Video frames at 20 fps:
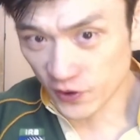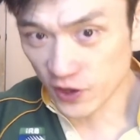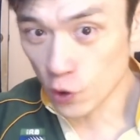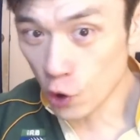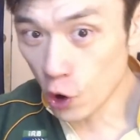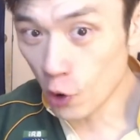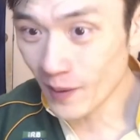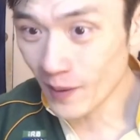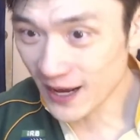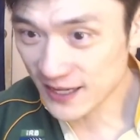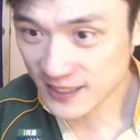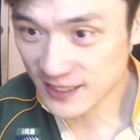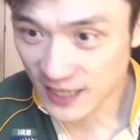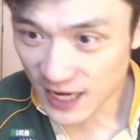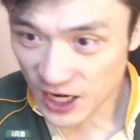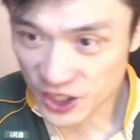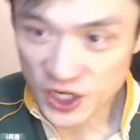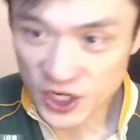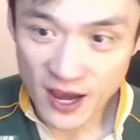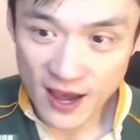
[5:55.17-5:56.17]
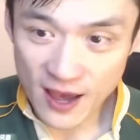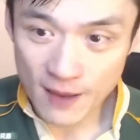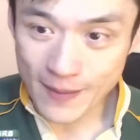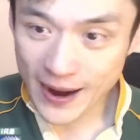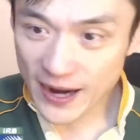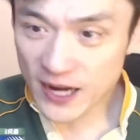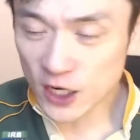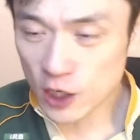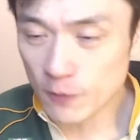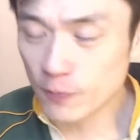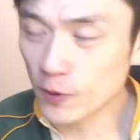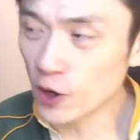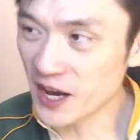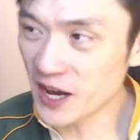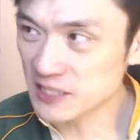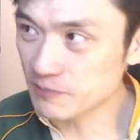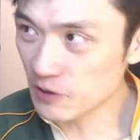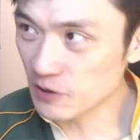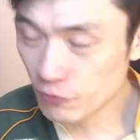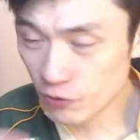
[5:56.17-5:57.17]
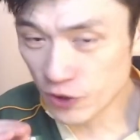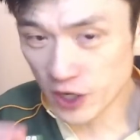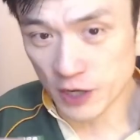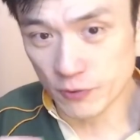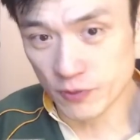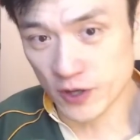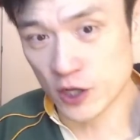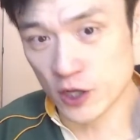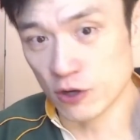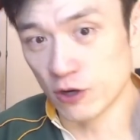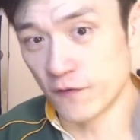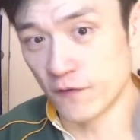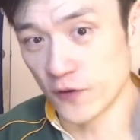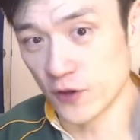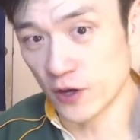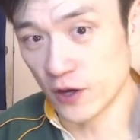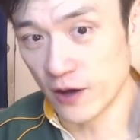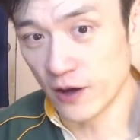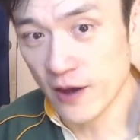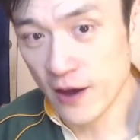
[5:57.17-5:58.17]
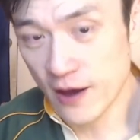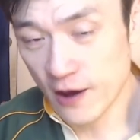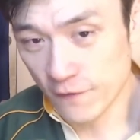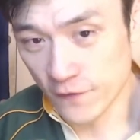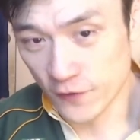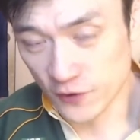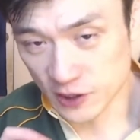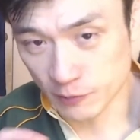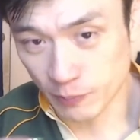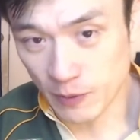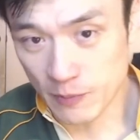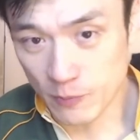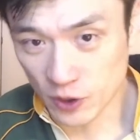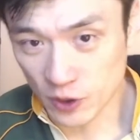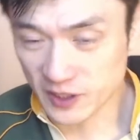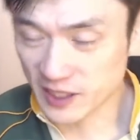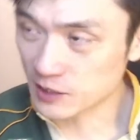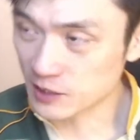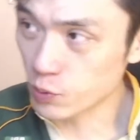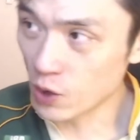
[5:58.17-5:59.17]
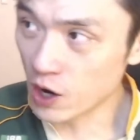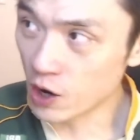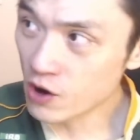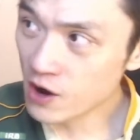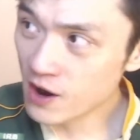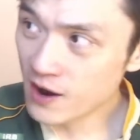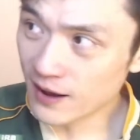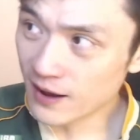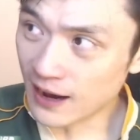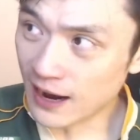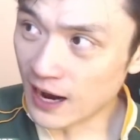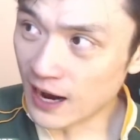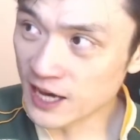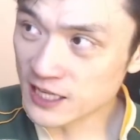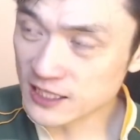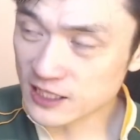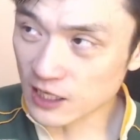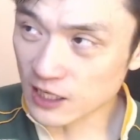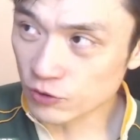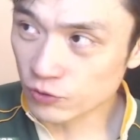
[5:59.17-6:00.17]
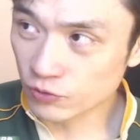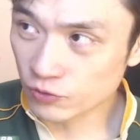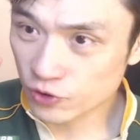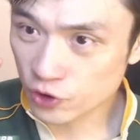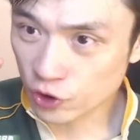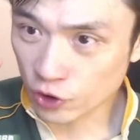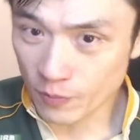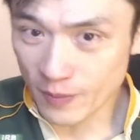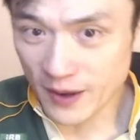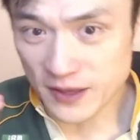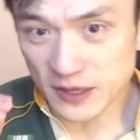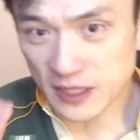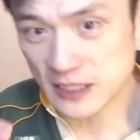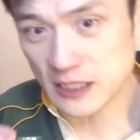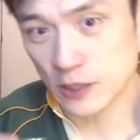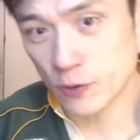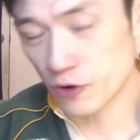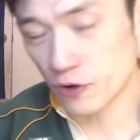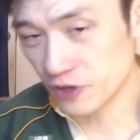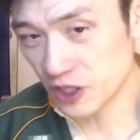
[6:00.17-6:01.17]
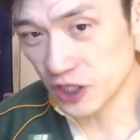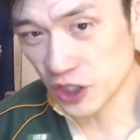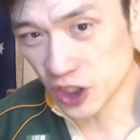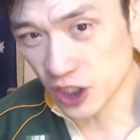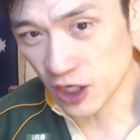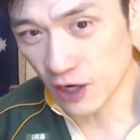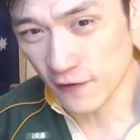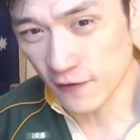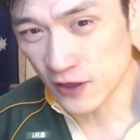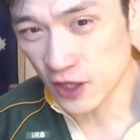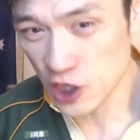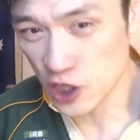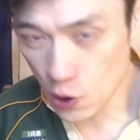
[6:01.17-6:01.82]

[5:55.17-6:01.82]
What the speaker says: All Blacks clash. Manny LeBlanc has been really good for the Springboks as well. He's done tremendously well this year in the